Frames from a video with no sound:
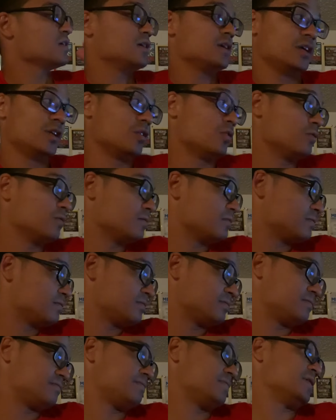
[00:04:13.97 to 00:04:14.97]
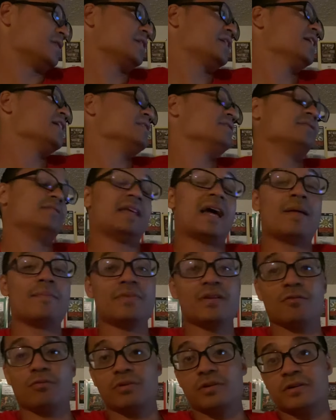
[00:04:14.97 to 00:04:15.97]
You know, again, that'd
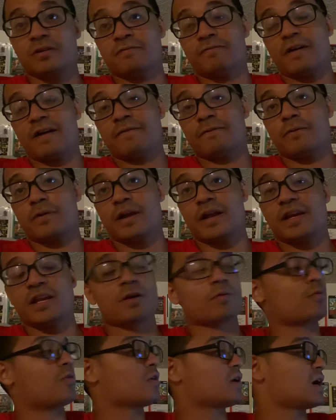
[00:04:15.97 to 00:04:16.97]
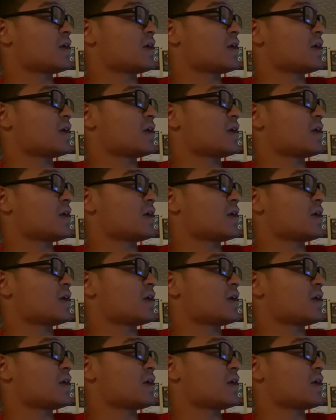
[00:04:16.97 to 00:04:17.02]
be a really good fight for Andy Hiraoka.